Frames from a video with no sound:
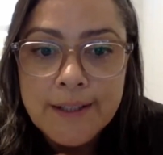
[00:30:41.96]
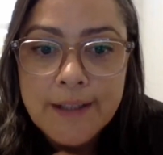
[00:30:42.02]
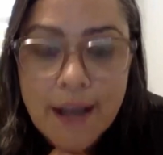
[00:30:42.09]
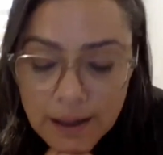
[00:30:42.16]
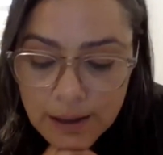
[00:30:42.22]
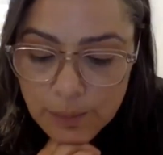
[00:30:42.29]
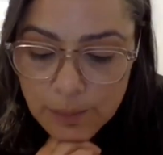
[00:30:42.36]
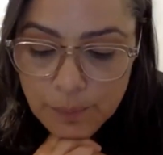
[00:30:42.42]

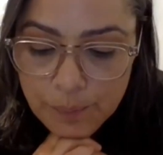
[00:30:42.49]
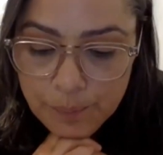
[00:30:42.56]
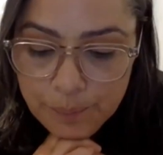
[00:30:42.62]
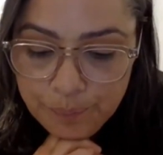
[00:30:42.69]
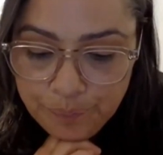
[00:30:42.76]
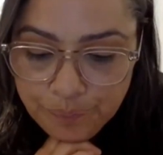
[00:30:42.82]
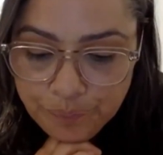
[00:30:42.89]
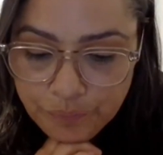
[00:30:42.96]

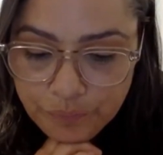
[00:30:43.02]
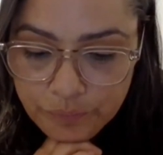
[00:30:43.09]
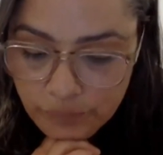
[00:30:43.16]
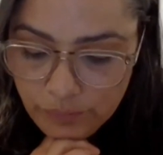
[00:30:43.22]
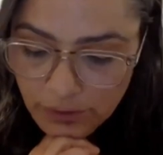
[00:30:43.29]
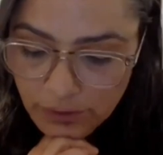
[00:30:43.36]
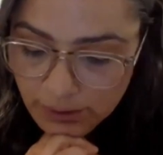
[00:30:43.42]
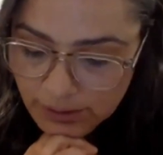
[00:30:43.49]

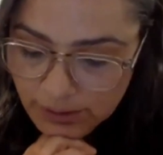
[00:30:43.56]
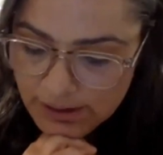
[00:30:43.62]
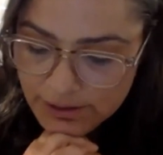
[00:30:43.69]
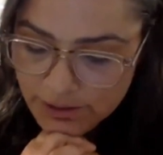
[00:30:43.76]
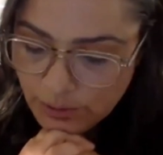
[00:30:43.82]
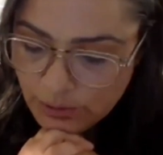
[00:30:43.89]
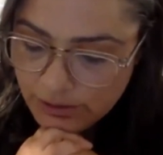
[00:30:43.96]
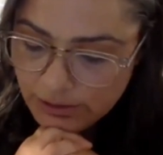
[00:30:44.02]

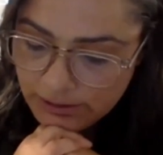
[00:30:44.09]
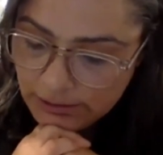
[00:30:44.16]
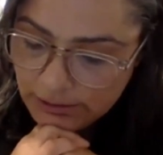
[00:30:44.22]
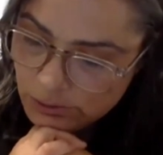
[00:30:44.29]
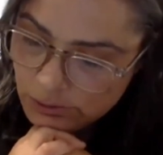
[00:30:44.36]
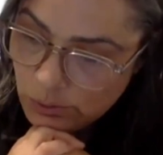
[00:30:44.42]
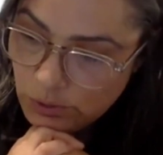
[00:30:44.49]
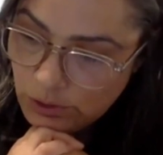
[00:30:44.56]
So I think
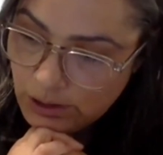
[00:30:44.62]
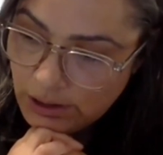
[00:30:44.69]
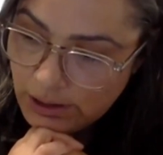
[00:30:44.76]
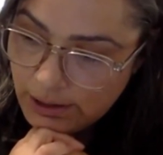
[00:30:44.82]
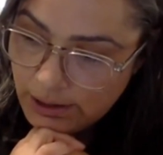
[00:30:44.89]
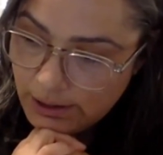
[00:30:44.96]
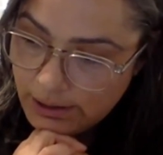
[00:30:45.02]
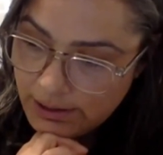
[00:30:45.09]
that's all
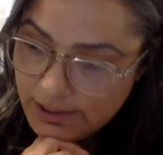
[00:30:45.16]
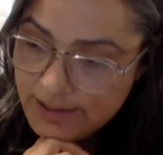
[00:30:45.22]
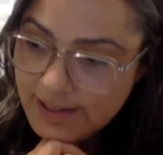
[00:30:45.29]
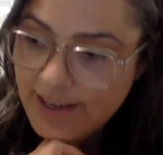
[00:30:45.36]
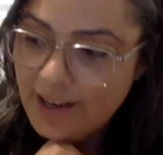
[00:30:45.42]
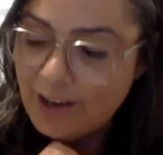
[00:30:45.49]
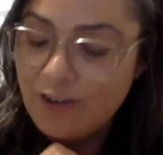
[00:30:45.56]
I need to say.